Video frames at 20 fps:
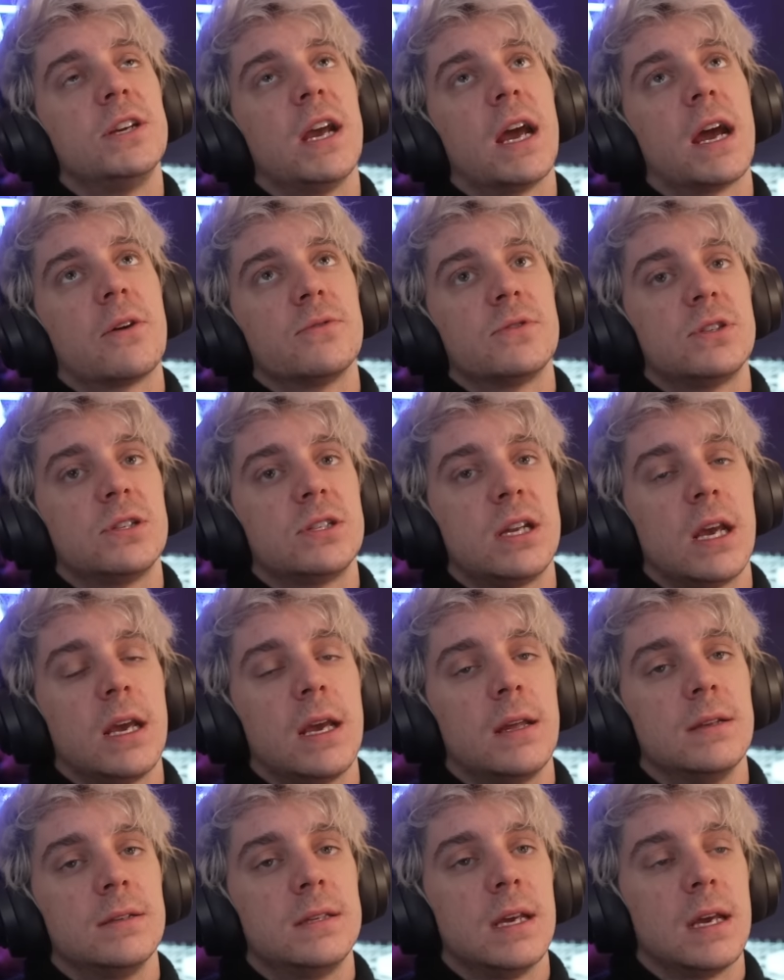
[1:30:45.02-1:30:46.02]
Jack was just
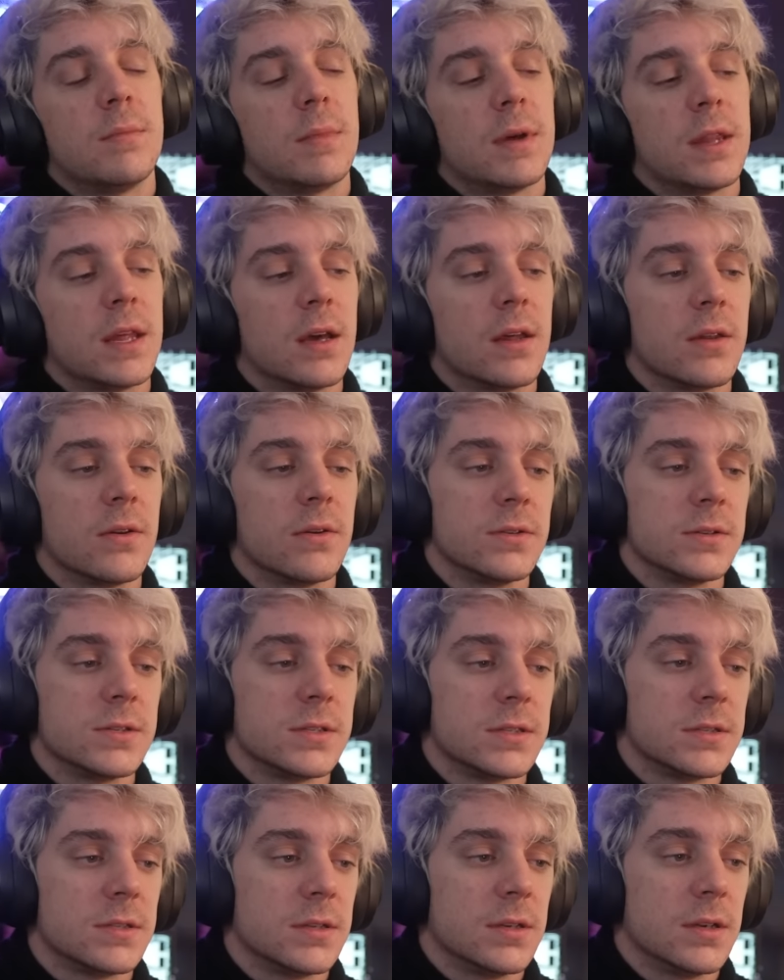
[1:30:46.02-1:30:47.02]
taken by the
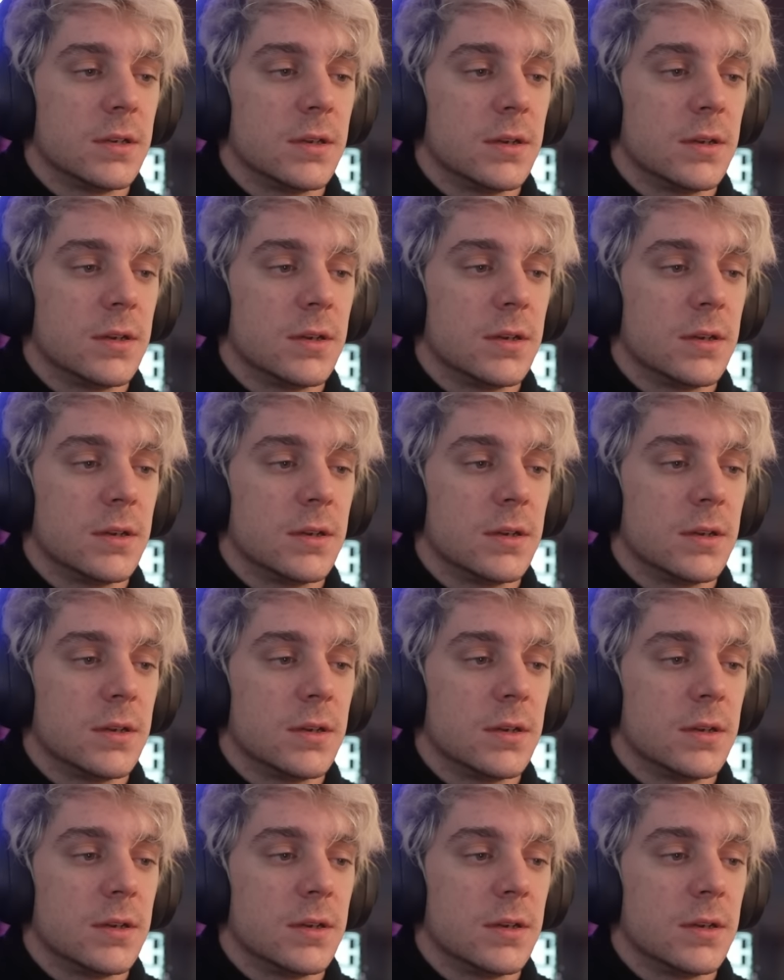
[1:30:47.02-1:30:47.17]
others.